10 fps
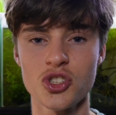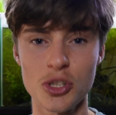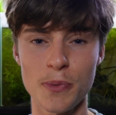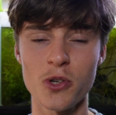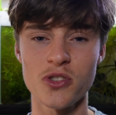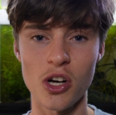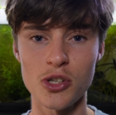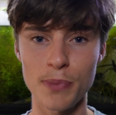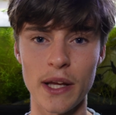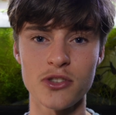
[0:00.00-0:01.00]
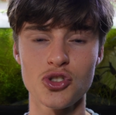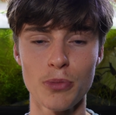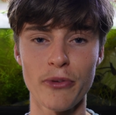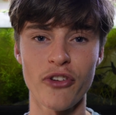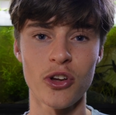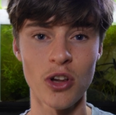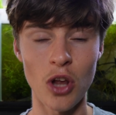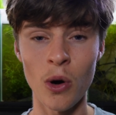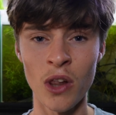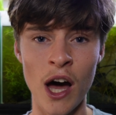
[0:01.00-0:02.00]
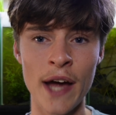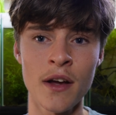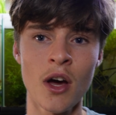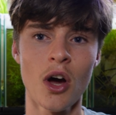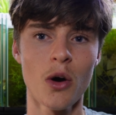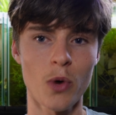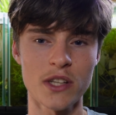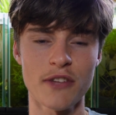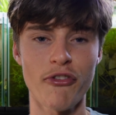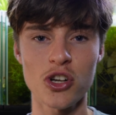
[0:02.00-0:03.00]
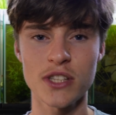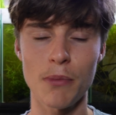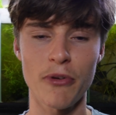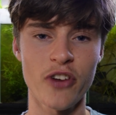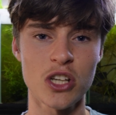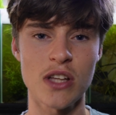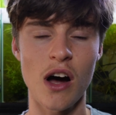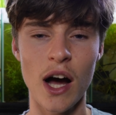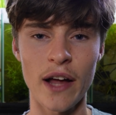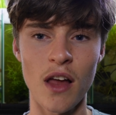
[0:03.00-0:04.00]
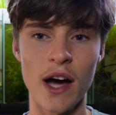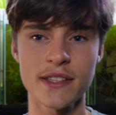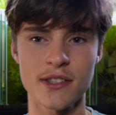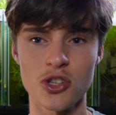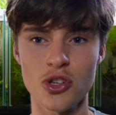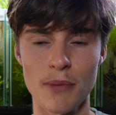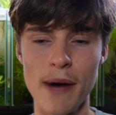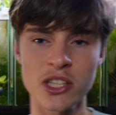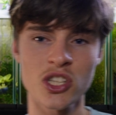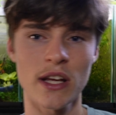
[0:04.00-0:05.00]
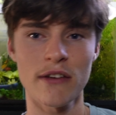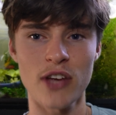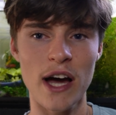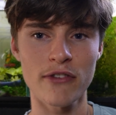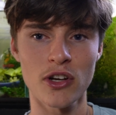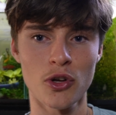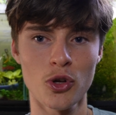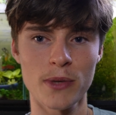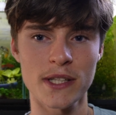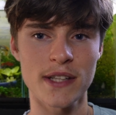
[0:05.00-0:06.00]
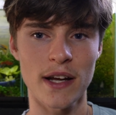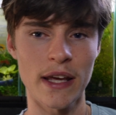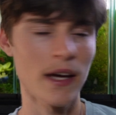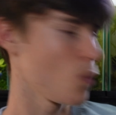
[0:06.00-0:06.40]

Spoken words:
just because those plants do prefer the lower light, whereas the Foxtail prefers the higher light. So you could imagine if you have an Anubias down here,